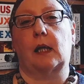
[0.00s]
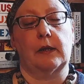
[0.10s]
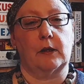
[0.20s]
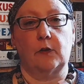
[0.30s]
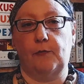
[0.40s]

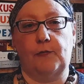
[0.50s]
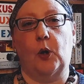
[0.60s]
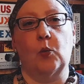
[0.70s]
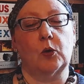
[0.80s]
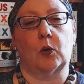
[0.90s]
either a
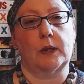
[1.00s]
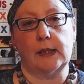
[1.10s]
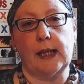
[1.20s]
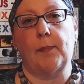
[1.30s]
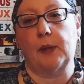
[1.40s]
phone or a
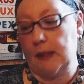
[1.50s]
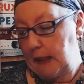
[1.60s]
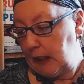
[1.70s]
tablet.